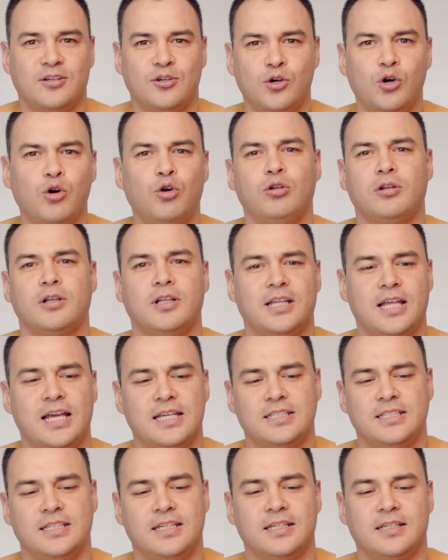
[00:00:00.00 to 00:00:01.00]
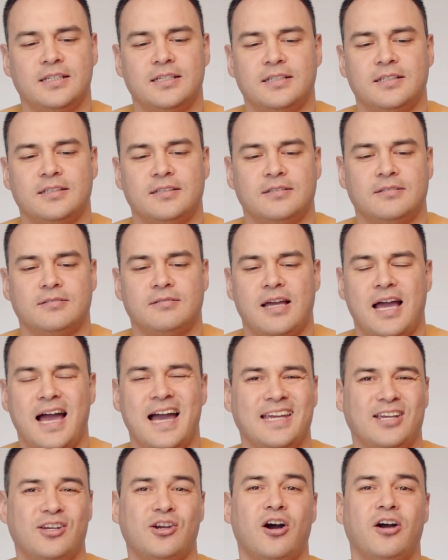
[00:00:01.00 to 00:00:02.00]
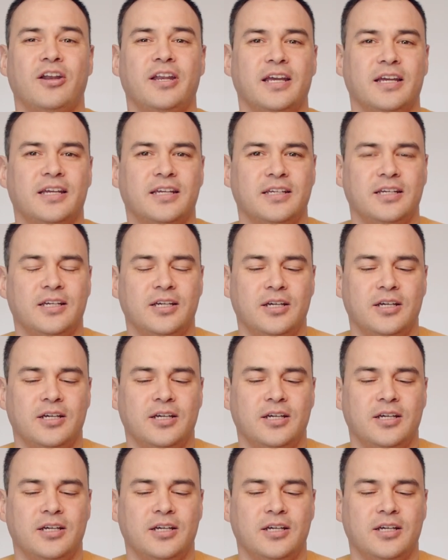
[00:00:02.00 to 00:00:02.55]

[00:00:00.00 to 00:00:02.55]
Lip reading: cult classic, iconic.